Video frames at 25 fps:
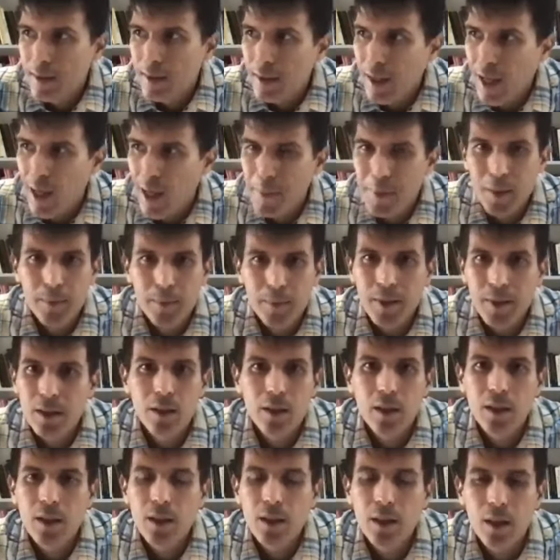
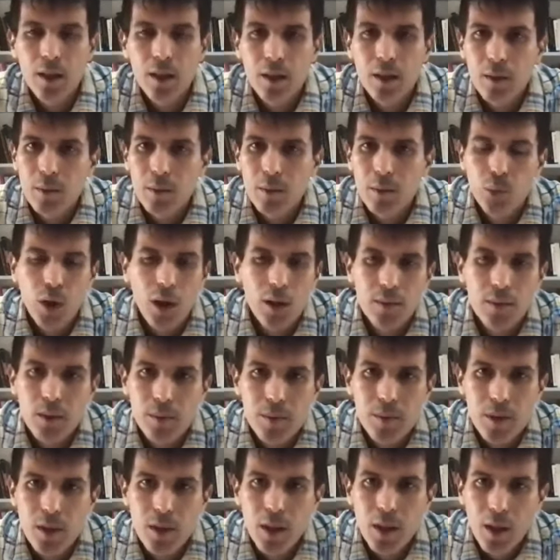habitability
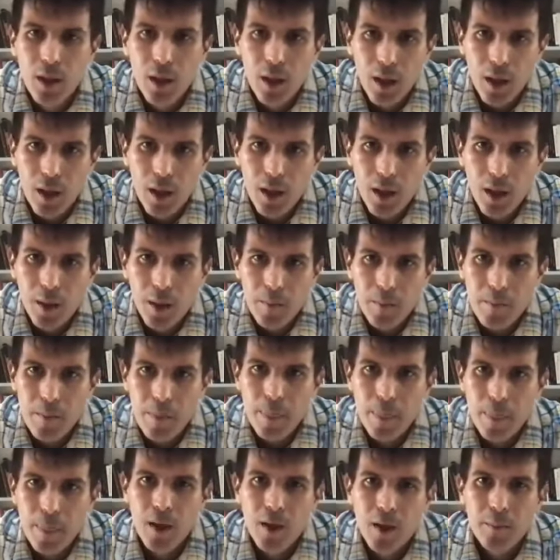problems.
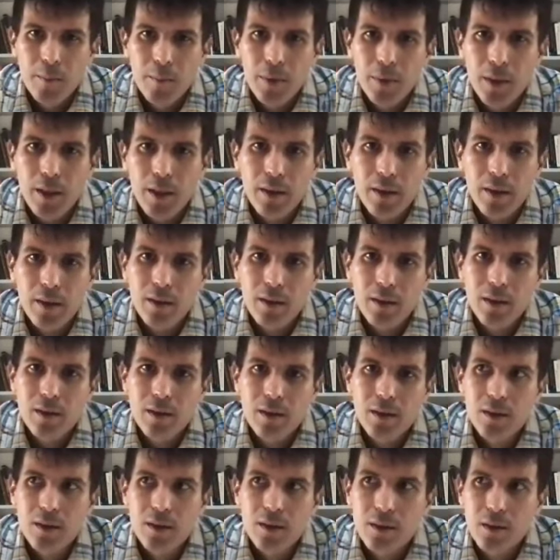But I think
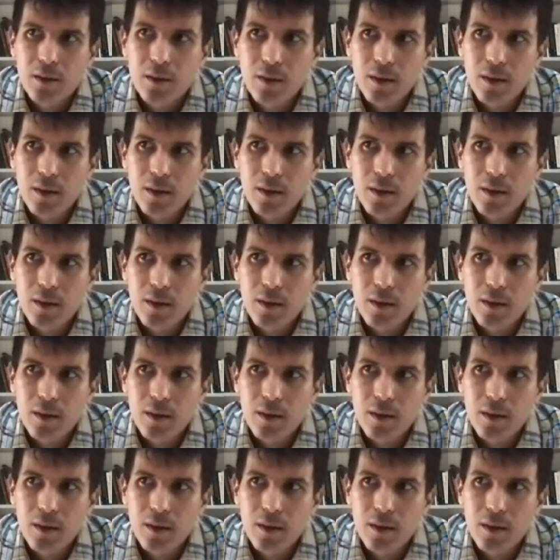this is